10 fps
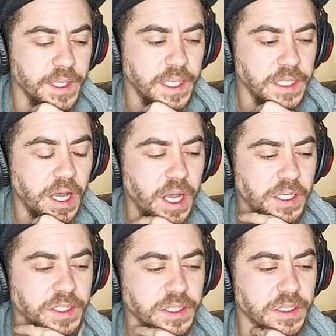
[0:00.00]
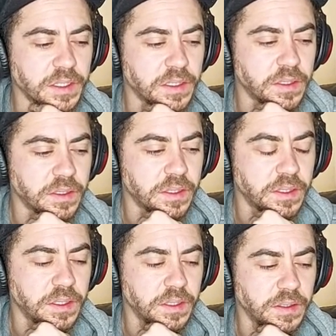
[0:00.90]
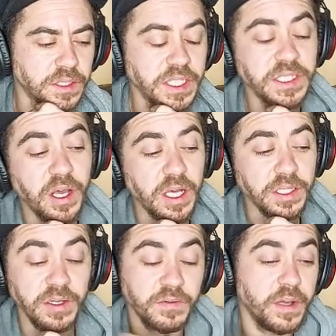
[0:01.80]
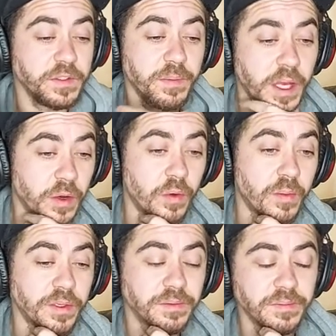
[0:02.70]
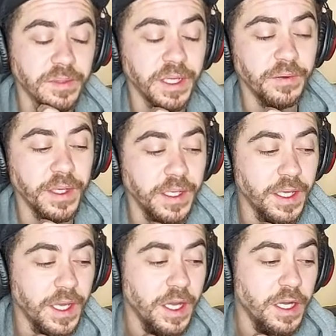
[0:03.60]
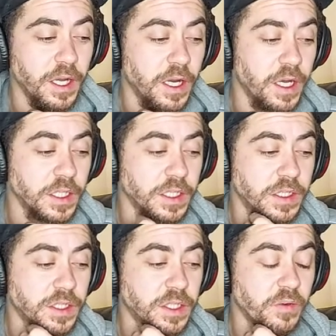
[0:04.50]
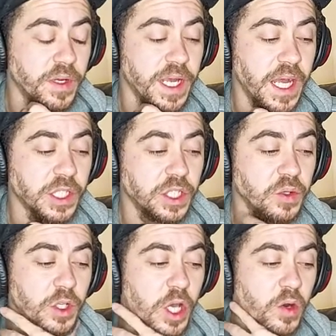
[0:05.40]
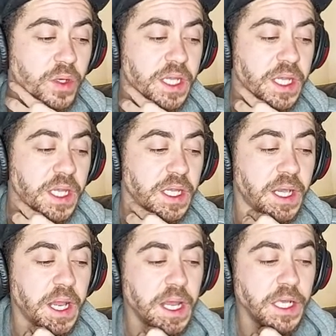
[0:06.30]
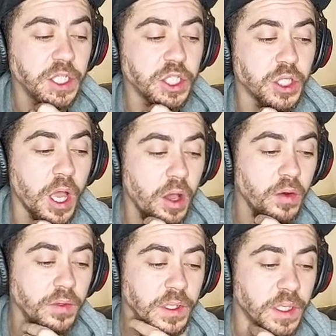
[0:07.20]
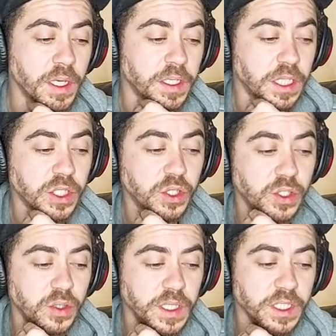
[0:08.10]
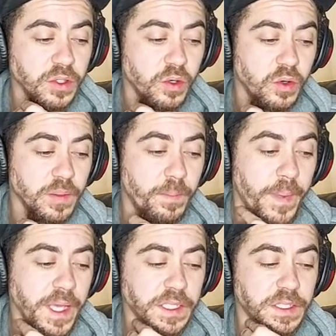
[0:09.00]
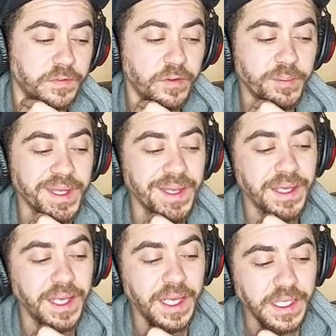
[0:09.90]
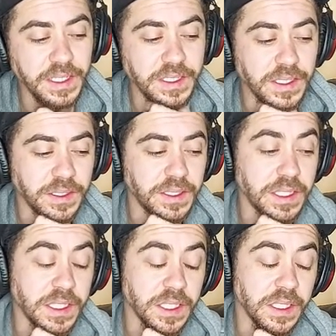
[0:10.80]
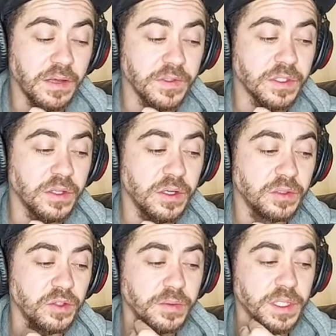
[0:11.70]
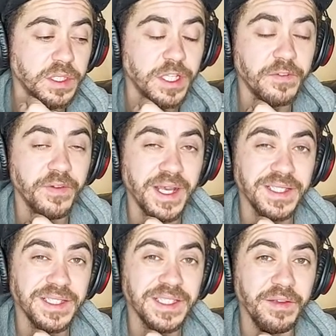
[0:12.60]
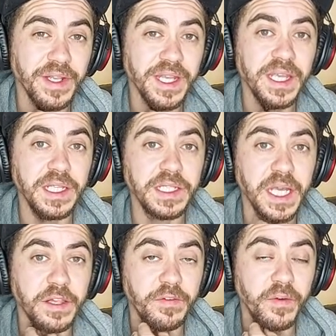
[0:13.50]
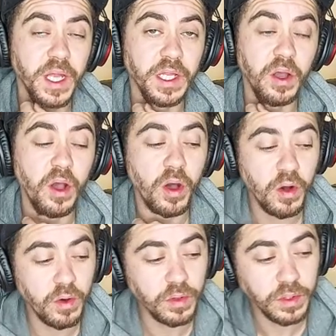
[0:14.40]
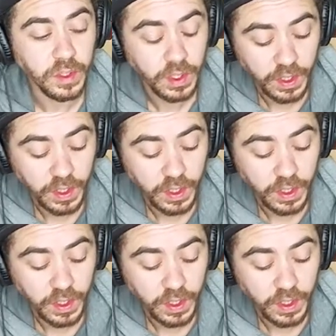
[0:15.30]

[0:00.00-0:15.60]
He's asked. She's asked. I don't even know if it's a man or a woman. But anyway. To react to Lodi Lee Stone. This tune is called Beast from the East. This is another song dropped in 2017, so it's fairly old,